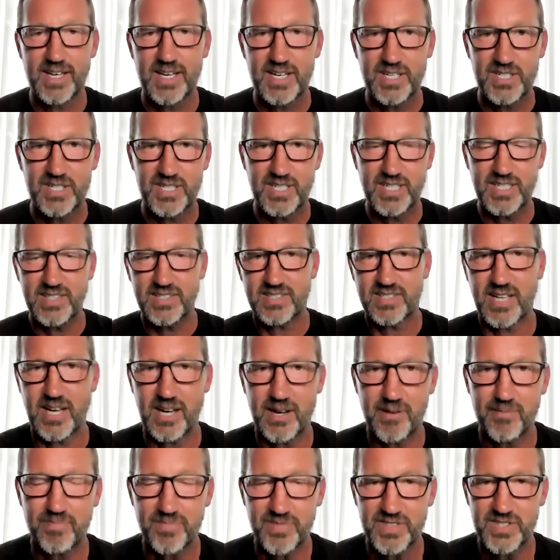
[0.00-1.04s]
she's
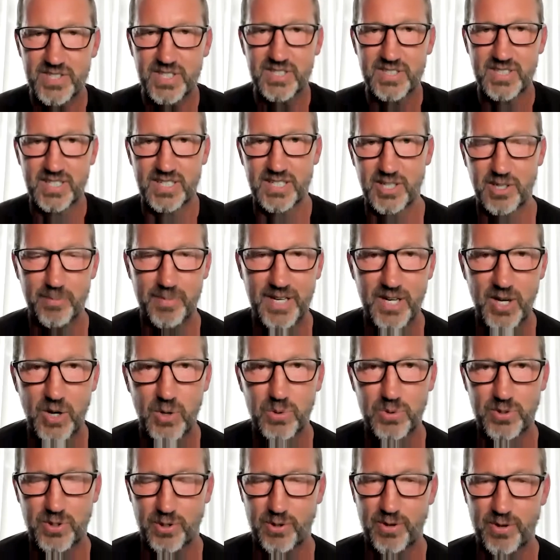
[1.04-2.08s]
um, she's a little bit
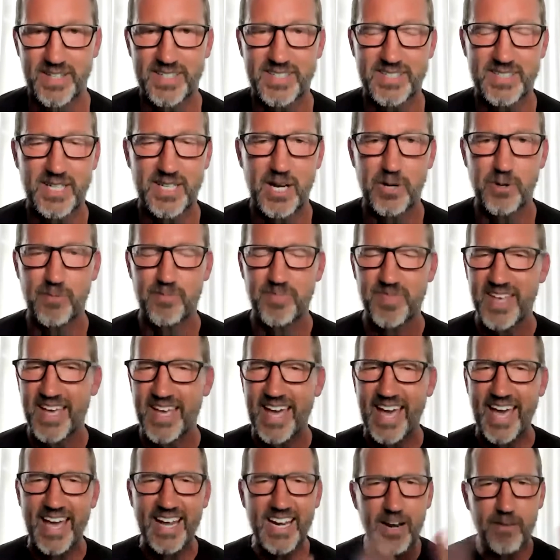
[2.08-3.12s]
older and so
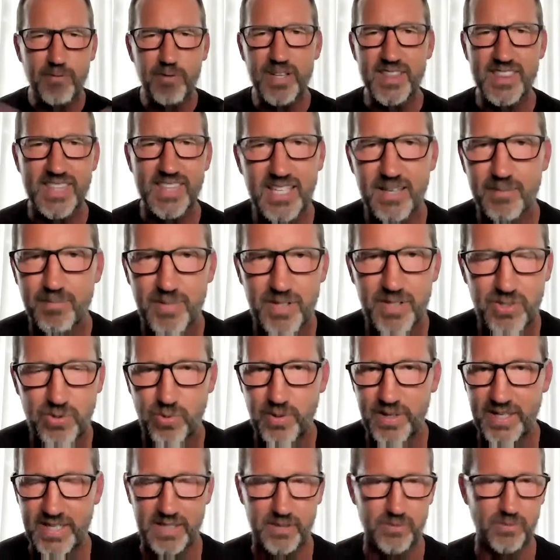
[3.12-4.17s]
and everything in
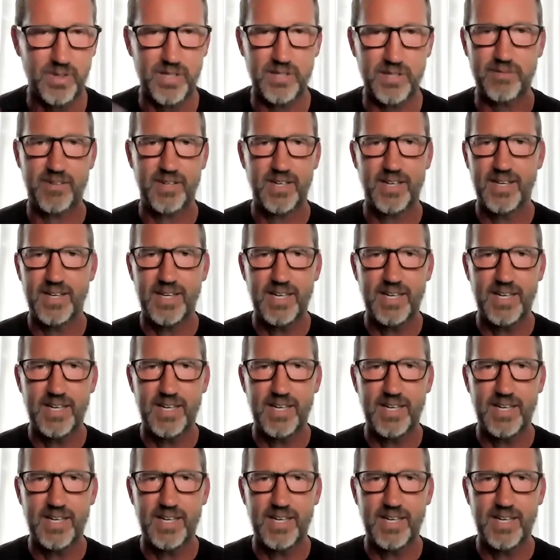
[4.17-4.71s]
between we've